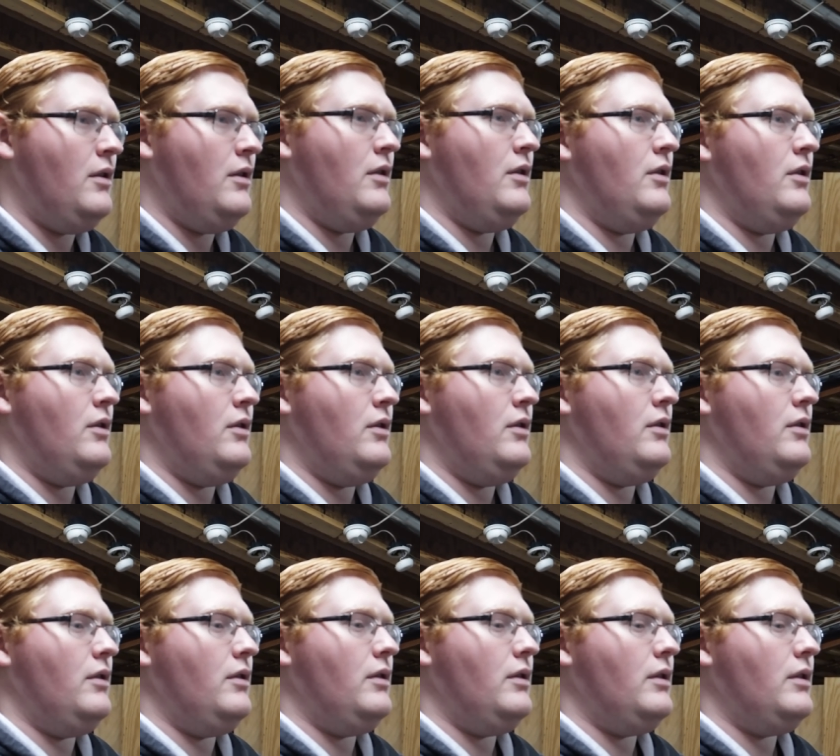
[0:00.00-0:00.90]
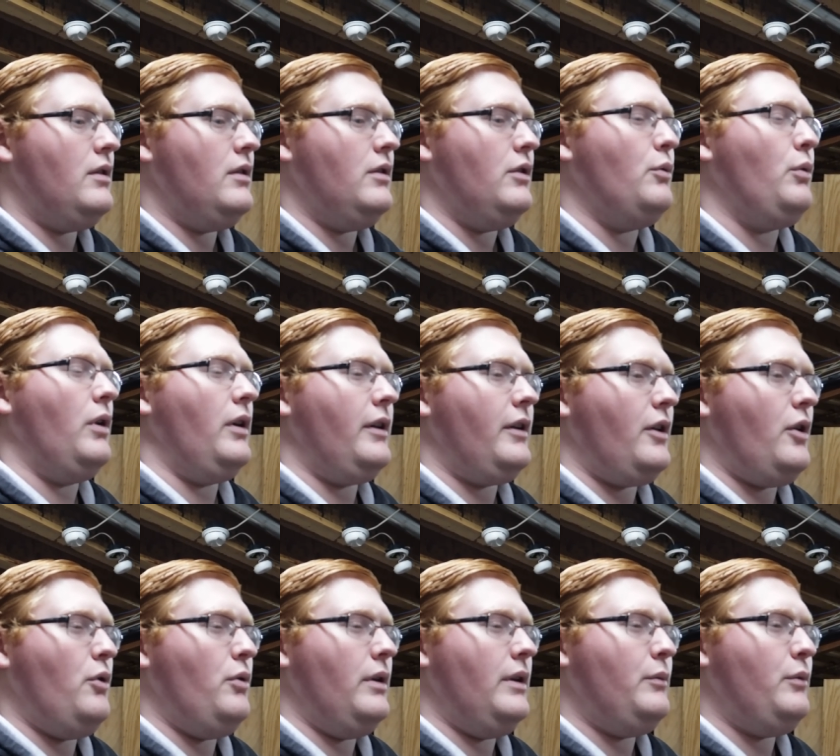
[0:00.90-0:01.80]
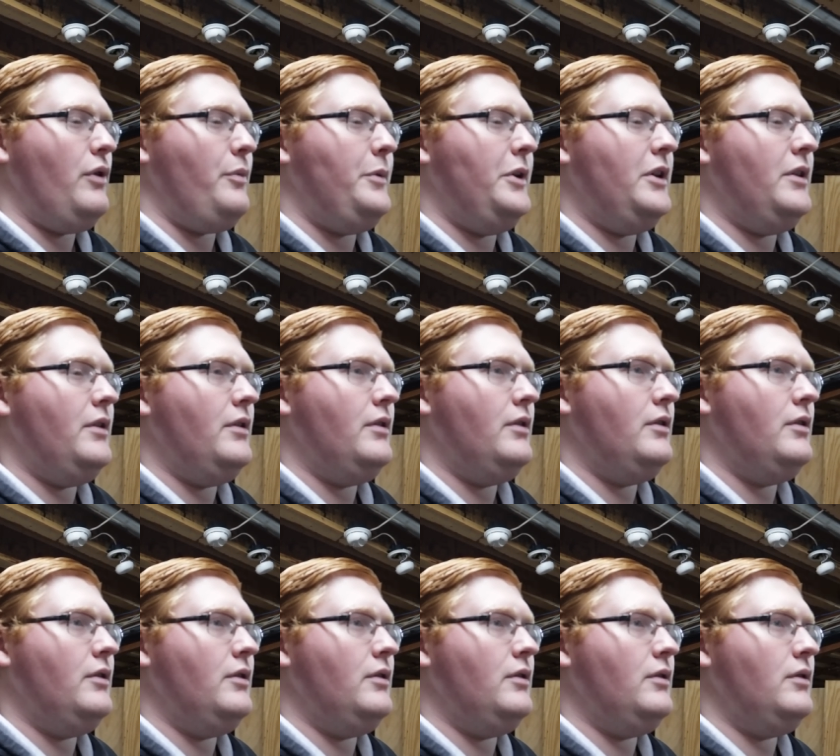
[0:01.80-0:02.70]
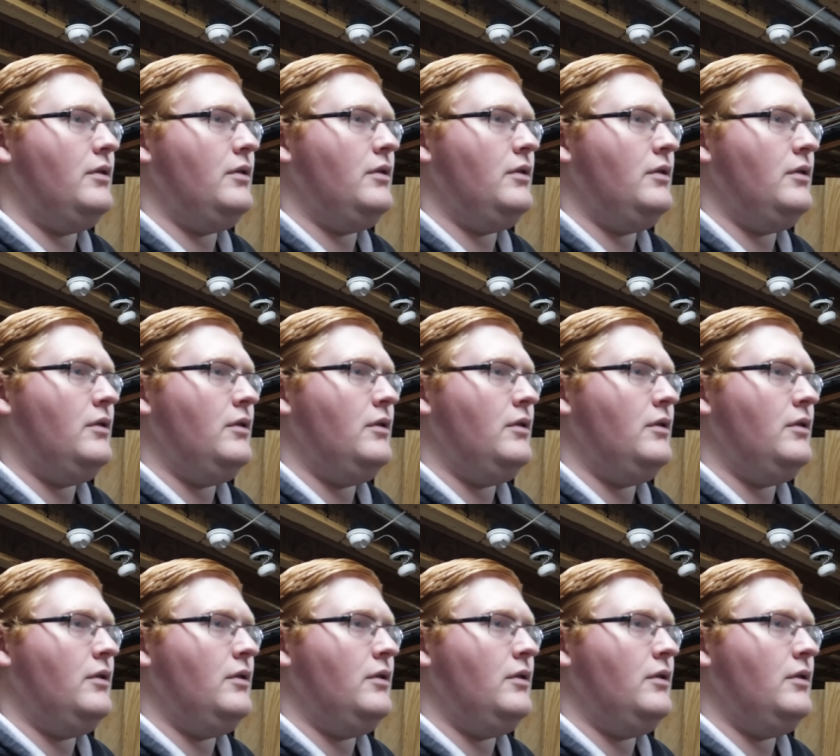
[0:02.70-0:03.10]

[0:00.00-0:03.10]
Sorry, fire. You want to go in with me? I might.